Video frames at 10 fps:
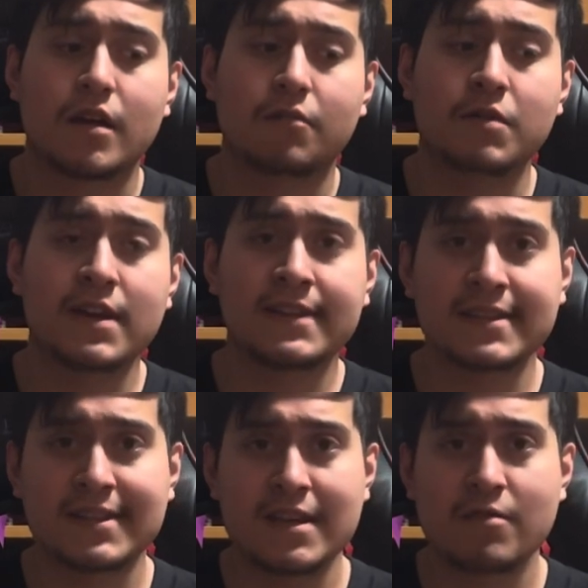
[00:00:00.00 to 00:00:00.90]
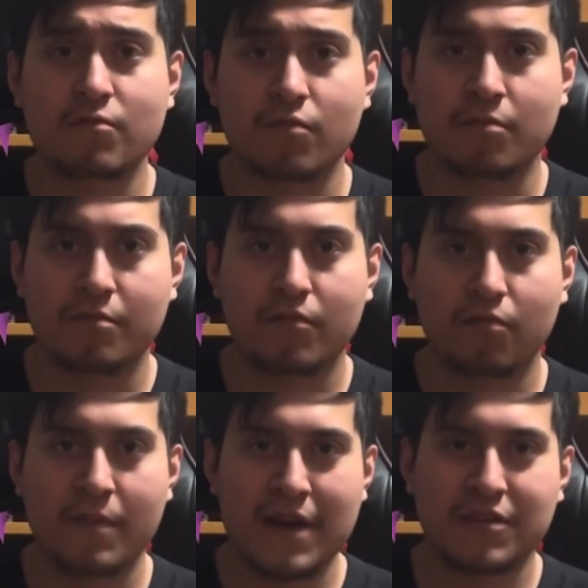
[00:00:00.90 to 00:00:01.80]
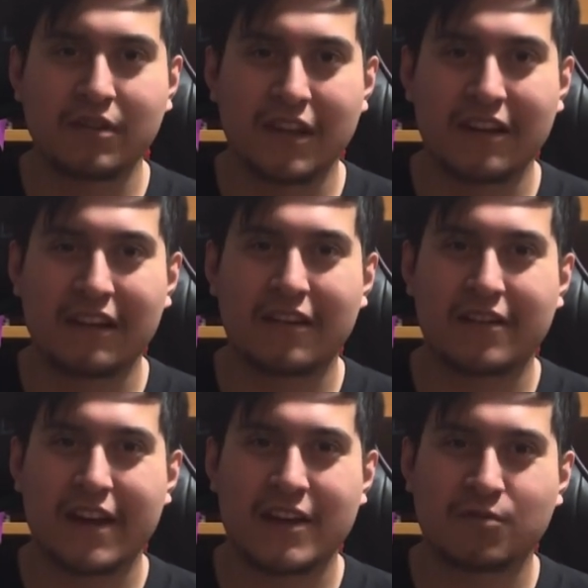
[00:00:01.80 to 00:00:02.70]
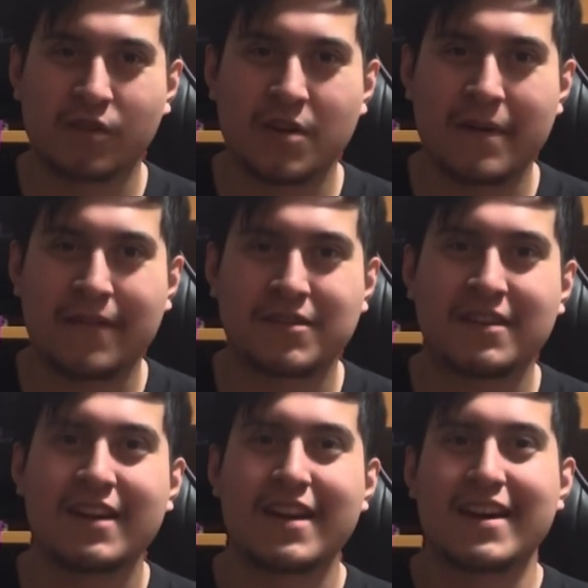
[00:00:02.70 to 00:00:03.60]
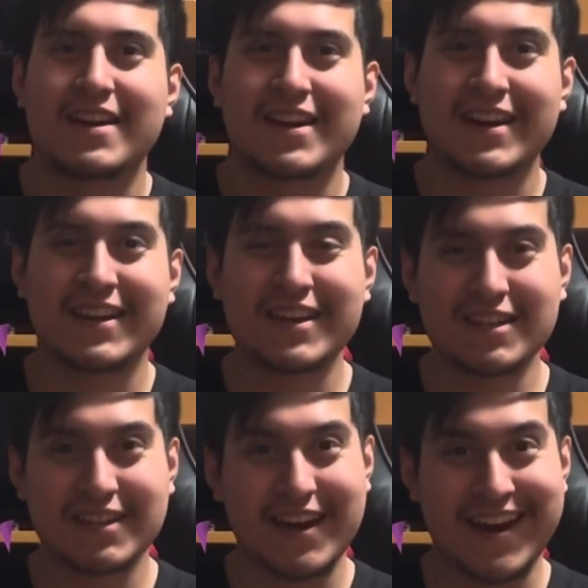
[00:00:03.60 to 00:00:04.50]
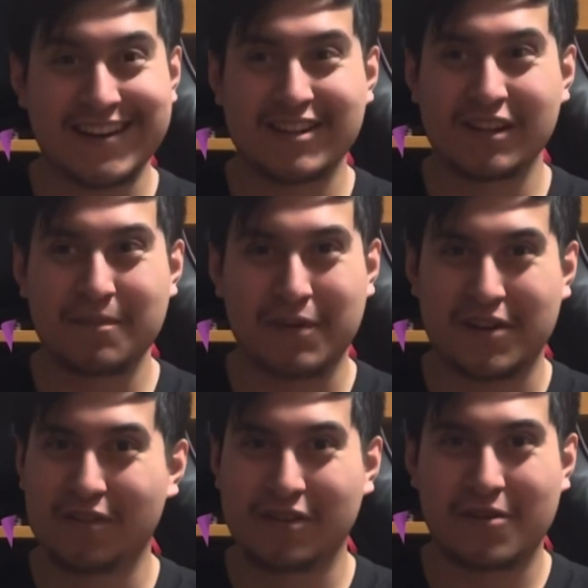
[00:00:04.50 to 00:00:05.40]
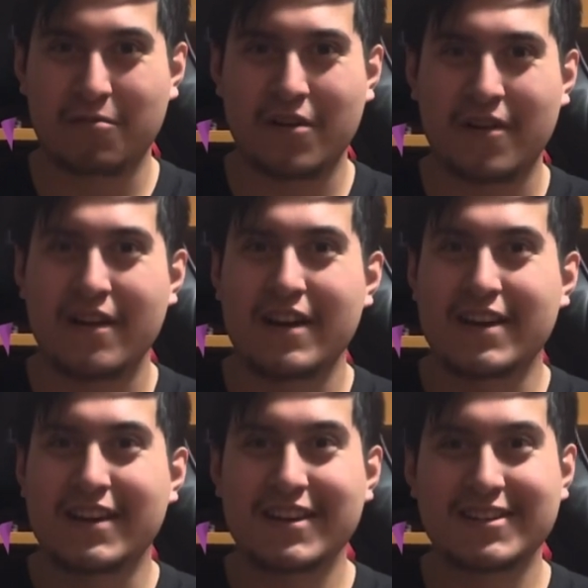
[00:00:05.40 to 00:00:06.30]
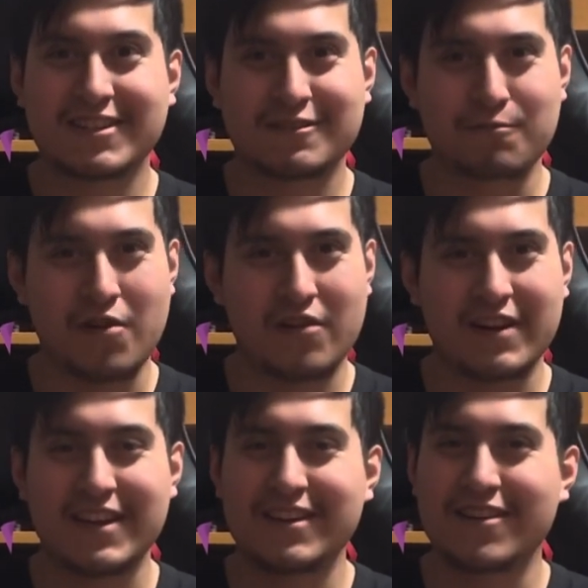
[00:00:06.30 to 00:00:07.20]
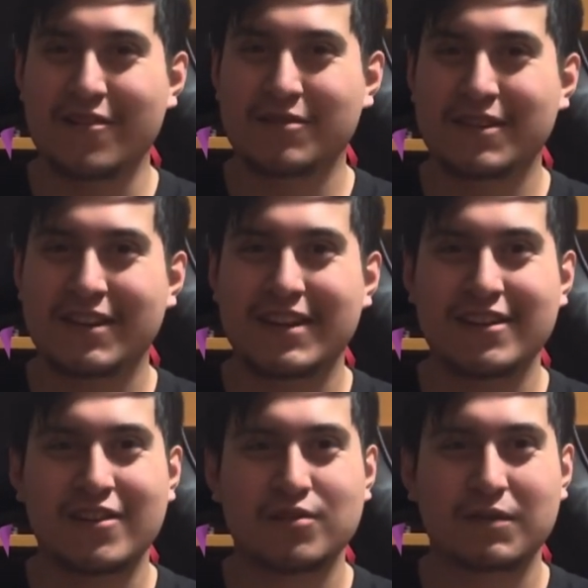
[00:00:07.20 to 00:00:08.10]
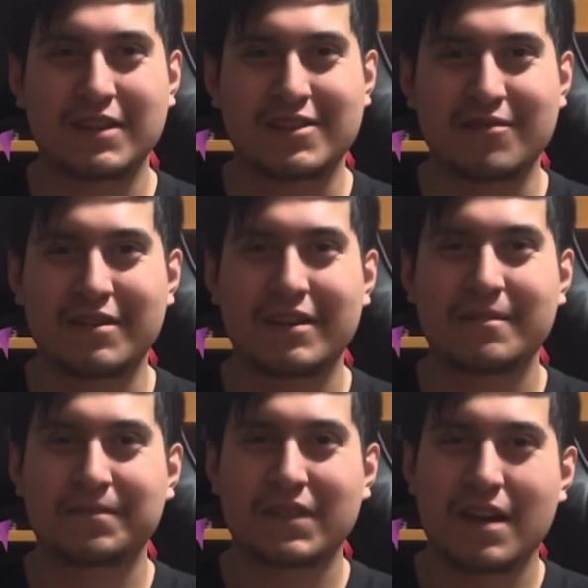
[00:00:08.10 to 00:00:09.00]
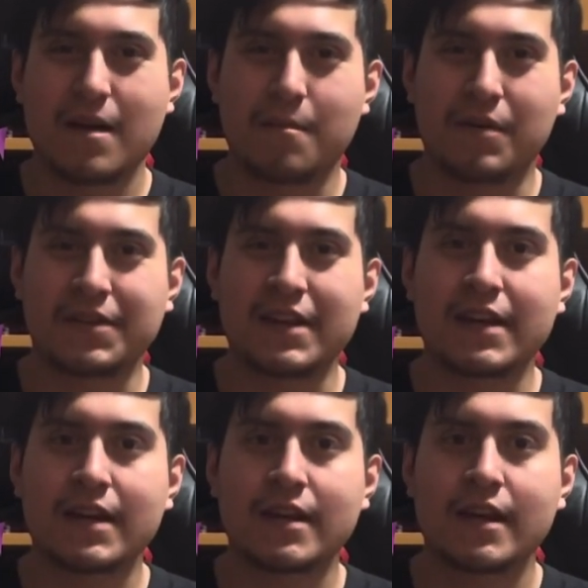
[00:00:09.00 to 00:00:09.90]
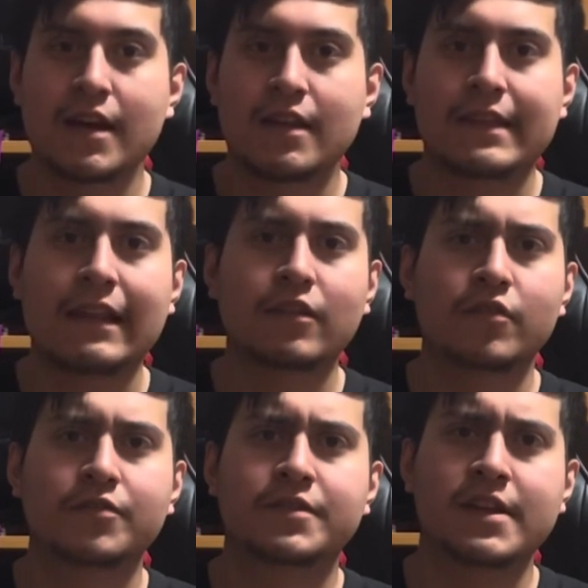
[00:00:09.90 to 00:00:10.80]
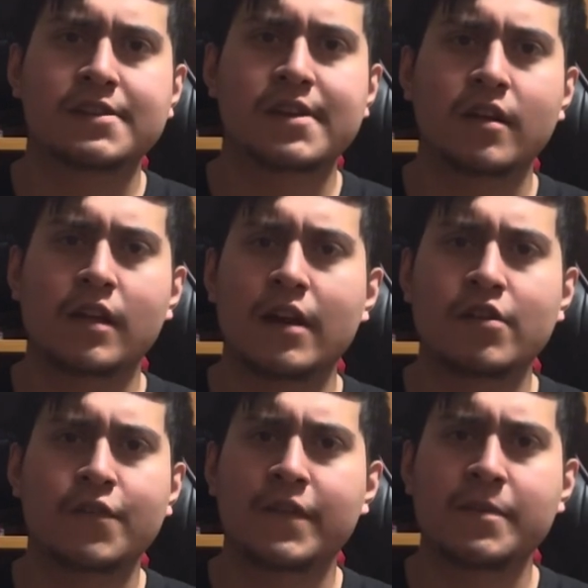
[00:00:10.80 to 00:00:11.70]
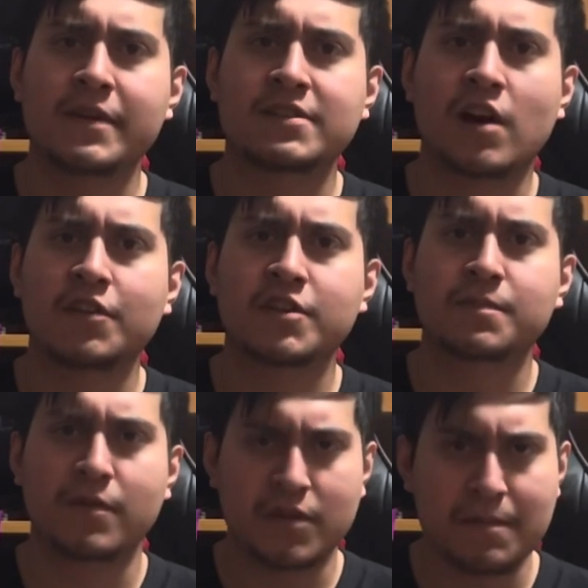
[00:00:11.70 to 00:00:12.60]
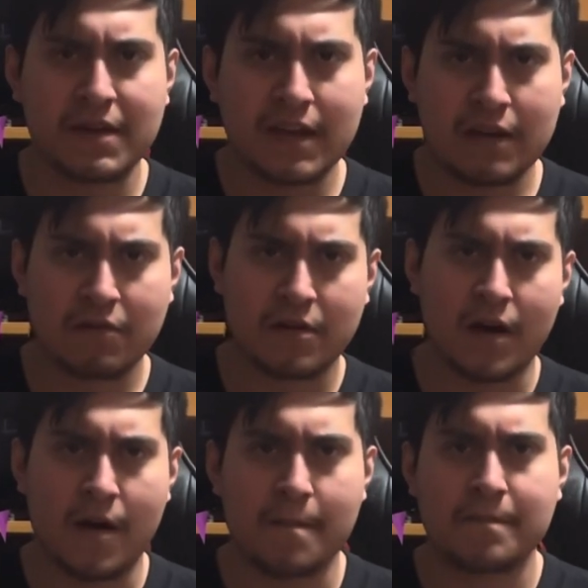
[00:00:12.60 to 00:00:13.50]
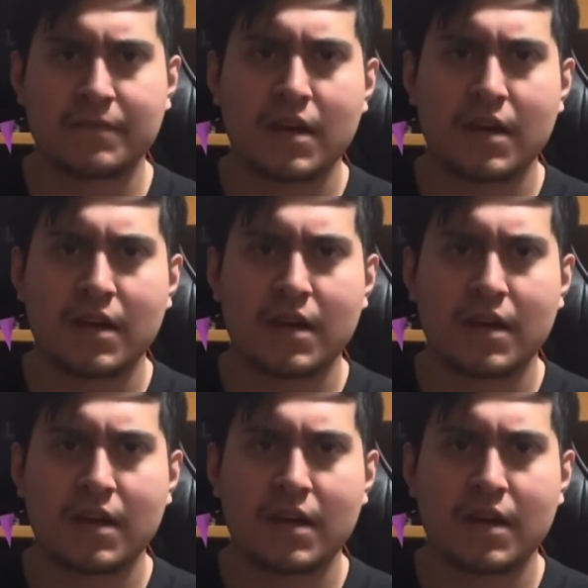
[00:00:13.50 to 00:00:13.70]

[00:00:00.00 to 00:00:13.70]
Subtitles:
we get to see Matthew Lillard as William Afton, and he's actually peculiar, where he's smart, he knows it, he knows what he's doing. But then again, that little detail, I don't know if anybody's caught this, but the beginning when